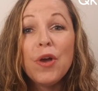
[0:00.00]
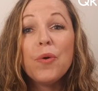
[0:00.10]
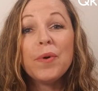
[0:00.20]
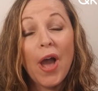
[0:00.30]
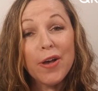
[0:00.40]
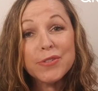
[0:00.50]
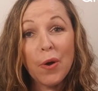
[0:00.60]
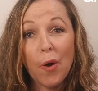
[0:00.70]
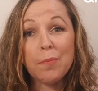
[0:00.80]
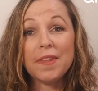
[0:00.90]
We also
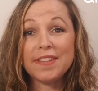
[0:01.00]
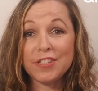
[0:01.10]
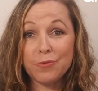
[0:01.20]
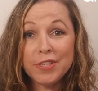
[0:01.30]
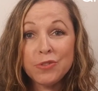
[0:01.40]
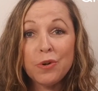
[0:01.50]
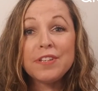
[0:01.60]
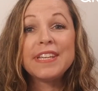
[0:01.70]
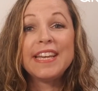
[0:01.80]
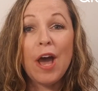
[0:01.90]
hope that this
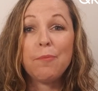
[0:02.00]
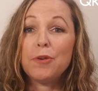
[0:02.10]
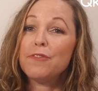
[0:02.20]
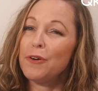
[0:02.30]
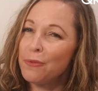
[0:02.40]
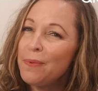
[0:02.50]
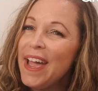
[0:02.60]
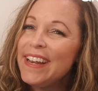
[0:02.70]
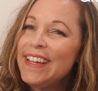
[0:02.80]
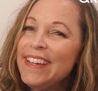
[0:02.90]
resource can help you feel
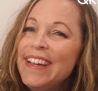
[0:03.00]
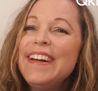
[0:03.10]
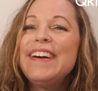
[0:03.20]
ready,